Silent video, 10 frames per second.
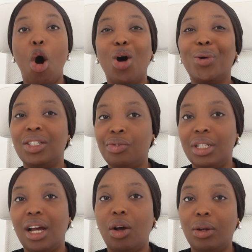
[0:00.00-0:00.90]
always
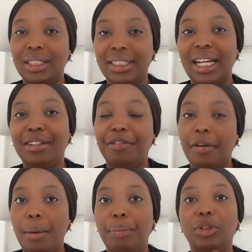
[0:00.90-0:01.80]
read and understand the
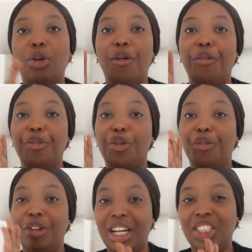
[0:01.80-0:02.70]
fine print of your
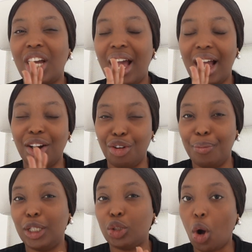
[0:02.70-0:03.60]
financial
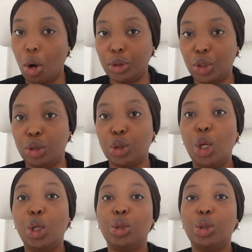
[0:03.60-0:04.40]
agreement options